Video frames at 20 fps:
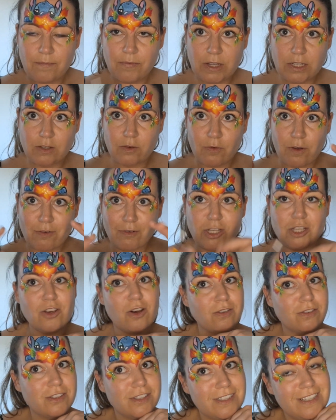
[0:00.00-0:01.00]
It's a very
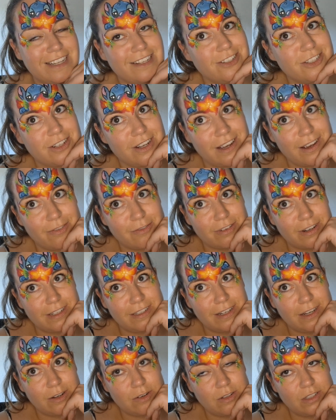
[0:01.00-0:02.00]
young stitch I have right
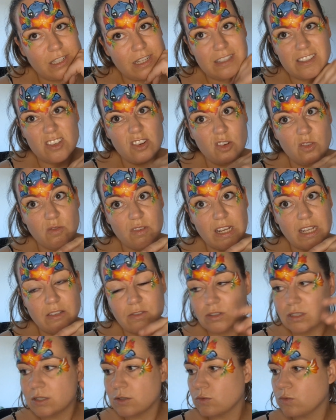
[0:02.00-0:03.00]
now. It has no
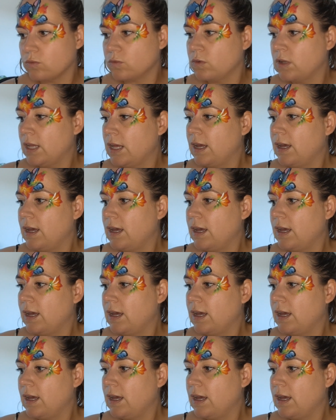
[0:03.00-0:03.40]
wrinkles at all.